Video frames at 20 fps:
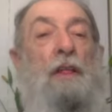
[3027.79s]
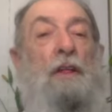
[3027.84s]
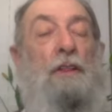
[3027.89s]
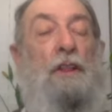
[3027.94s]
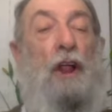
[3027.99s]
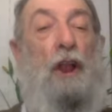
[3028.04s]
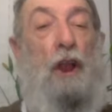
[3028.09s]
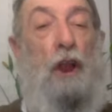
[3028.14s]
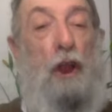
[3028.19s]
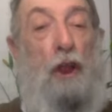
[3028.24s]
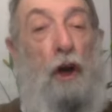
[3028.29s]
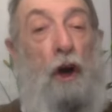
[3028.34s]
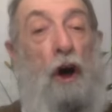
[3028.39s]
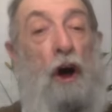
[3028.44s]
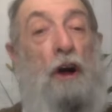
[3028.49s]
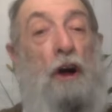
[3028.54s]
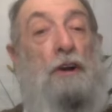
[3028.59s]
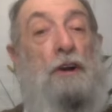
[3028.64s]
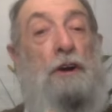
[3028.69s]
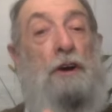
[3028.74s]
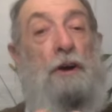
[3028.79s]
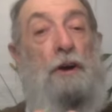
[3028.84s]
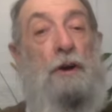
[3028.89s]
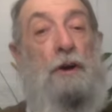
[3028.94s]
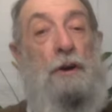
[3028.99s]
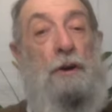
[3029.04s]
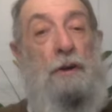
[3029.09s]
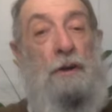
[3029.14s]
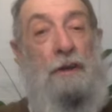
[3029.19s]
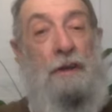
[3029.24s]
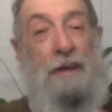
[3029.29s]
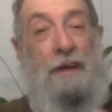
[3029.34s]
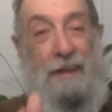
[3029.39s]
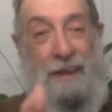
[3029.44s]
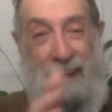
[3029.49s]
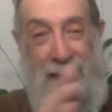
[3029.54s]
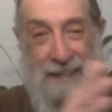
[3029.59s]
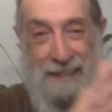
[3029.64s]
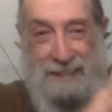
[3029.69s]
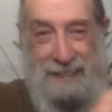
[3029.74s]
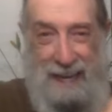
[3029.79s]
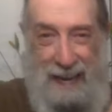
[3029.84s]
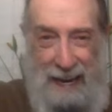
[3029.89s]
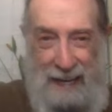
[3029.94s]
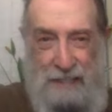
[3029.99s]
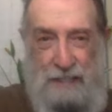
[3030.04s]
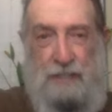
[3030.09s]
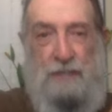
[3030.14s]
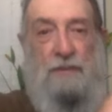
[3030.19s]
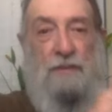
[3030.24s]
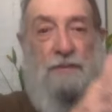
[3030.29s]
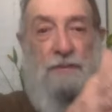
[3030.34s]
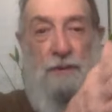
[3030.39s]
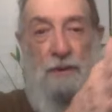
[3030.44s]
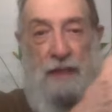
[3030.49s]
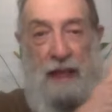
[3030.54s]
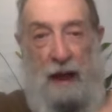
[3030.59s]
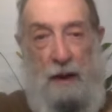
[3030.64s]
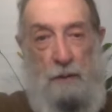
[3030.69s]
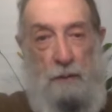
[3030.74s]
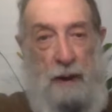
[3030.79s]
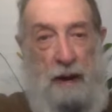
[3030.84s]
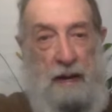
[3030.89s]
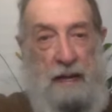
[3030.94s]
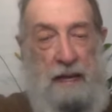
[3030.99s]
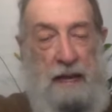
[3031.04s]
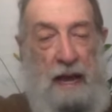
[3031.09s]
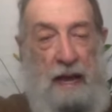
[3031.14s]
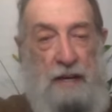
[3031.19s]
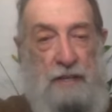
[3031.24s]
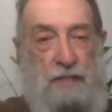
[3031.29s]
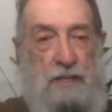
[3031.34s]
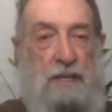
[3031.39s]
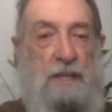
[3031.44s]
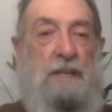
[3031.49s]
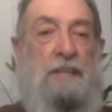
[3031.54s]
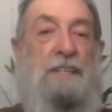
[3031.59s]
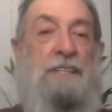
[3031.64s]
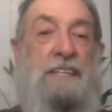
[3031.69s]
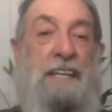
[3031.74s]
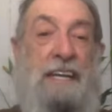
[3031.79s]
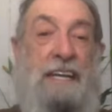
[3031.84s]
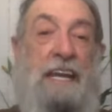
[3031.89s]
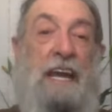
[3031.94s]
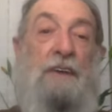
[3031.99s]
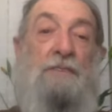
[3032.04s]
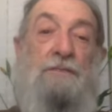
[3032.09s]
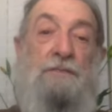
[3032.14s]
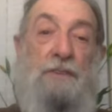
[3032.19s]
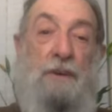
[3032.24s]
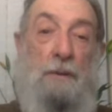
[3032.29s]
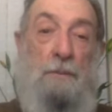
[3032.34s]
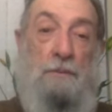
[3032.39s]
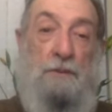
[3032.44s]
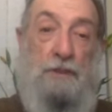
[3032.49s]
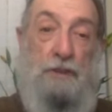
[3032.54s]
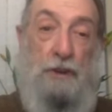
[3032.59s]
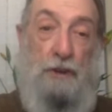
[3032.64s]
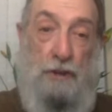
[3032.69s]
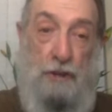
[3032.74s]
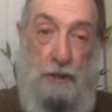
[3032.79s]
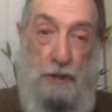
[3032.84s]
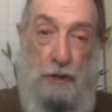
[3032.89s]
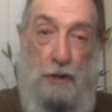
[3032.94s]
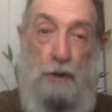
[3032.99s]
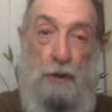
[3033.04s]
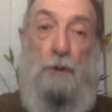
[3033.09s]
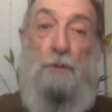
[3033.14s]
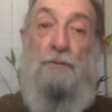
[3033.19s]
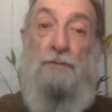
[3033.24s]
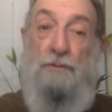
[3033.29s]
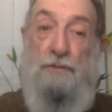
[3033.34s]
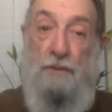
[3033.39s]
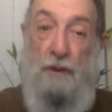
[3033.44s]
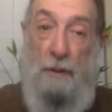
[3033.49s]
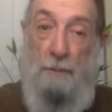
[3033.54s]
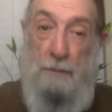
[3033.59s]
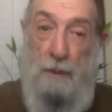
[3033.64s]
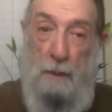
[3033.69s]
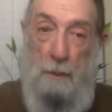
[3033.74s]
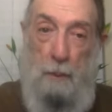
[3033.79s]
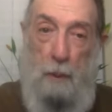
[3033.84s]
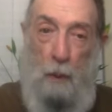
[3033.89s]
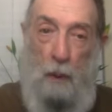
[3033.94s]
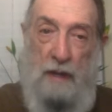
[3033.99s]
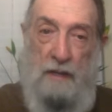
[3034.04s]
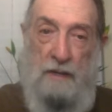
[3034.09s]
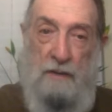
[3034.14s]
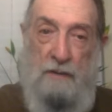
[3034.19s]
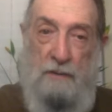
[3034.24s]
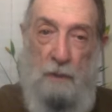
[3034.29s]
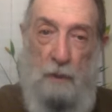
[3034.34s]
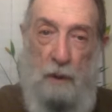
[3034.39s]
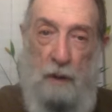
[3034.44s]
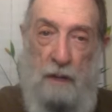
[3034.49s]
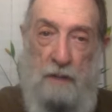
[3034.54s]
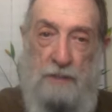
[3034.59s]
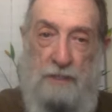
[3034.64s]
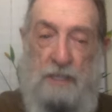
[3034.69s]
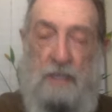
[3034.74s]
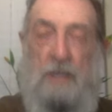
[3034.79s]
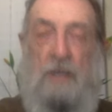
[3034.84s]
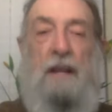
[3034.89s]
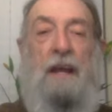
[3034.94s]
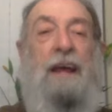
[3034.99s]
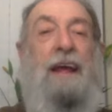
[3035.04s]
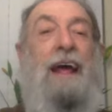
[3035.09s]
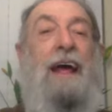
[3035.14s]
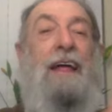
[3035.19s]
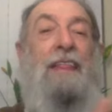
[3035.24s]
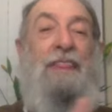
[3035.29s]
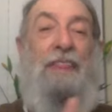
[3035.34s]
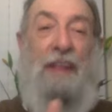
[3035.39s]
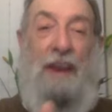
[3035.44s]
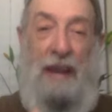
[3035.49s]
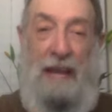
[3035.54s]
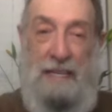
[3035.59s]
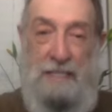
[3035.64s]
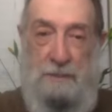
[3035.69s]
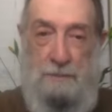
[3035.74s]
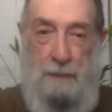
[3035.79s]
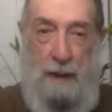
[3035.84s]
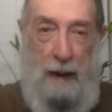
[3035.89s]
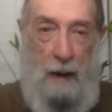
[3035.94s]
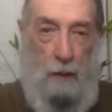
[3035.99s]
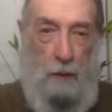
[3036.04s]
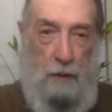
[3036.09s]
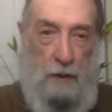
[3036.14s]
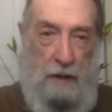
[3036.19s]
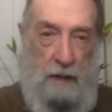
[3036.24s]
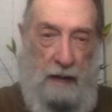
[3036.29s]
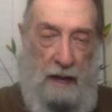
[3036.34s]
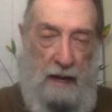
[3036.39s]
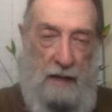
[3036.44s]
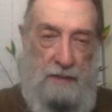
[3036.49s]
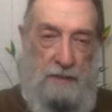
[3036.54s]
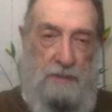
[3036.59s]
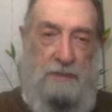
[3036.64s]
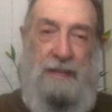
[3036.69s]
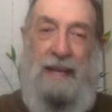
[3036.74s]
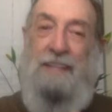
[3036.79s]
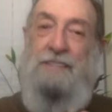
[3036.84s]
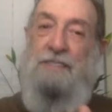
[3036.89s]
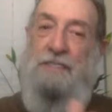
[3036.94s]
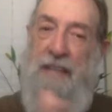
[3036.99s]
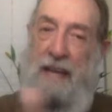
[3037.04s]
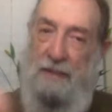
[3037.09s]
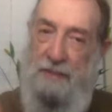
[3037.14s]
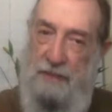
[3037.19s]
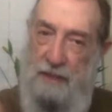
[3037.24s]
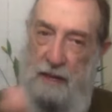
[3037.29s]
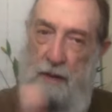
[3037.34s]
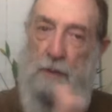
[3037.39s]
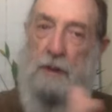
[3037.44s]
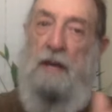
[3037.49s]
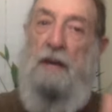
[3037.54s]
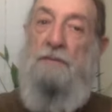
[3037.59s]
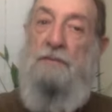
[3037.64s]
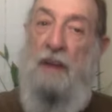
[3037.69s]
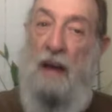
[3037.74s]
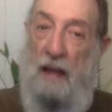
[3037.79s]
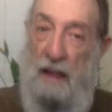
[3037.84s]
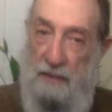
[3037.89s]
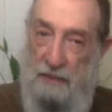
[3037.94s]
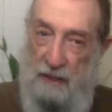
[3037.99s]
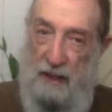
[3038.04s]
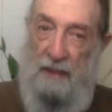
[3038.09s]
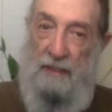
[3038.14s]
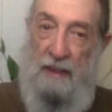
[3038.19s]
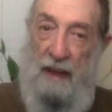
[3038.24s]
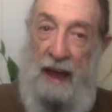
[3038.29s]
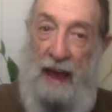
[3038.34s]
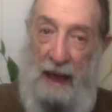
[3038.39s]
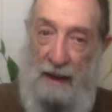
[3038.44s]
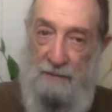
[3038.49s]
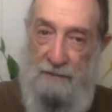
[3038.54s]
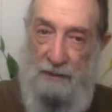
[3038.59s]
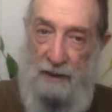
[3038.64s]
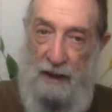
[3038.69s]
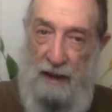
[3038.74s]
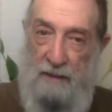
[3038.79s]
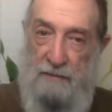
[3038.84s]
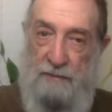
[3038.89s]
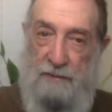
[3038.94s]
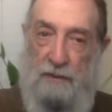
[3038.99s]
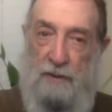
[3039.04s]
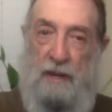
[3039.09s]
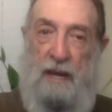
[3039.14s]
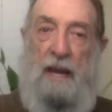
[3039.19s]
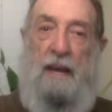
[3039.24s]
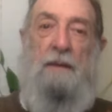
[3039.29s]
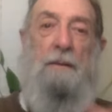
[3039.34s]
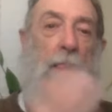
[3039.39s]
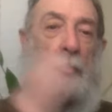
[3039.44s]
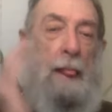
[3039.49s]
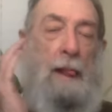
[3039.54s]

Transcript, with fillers: The longer it takes for that radiation to get from to you from the point of origin, the less power it has. That's that theory of the, the, the half-life, okay?